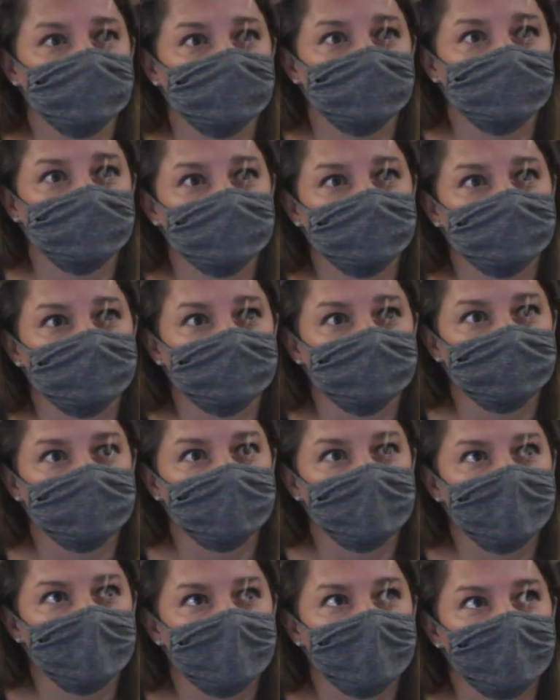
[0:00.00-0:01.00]
Why?
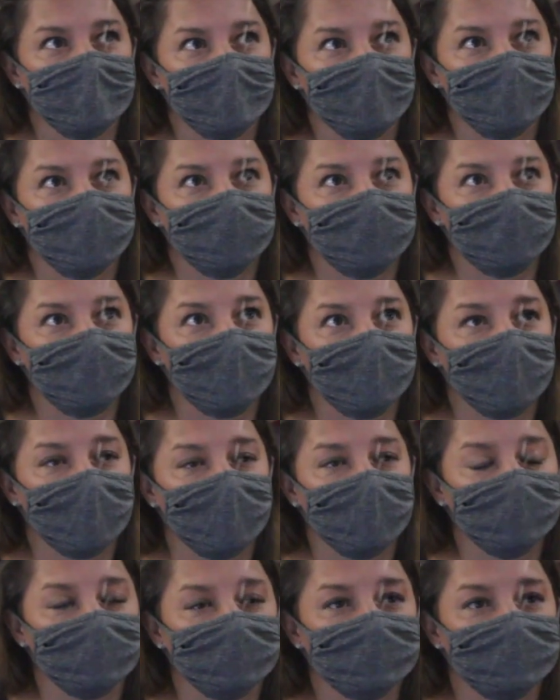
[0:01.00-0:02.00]

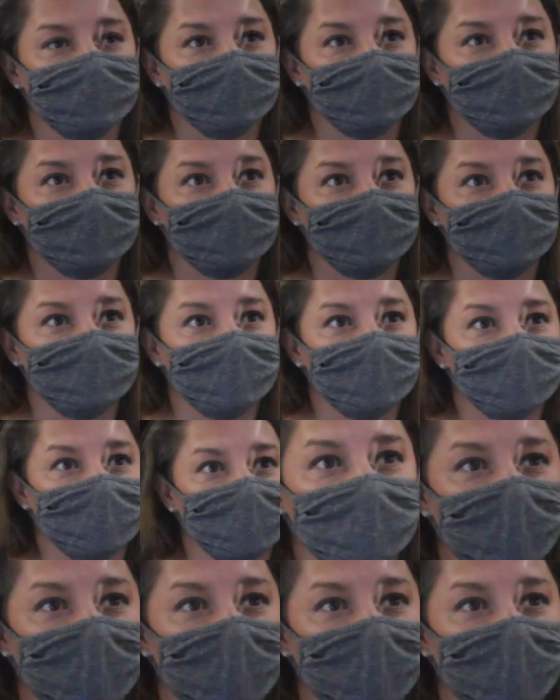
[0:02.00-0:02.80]
because it's the